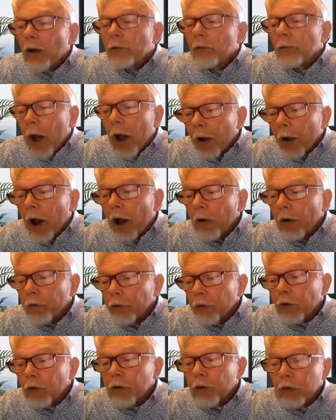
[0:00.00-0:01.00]
yeah,
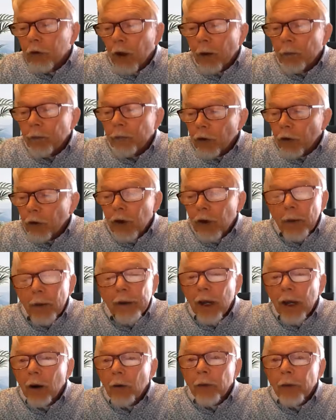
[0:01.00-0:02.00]
I'm
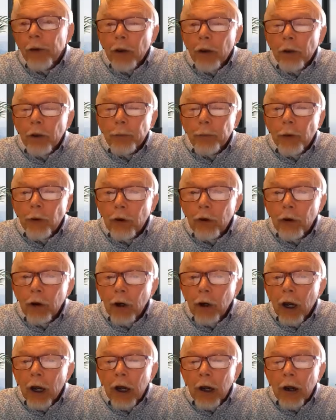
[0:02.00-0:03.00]
just coming out with another
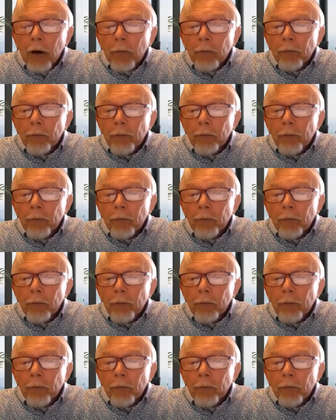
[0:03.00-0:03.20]
book.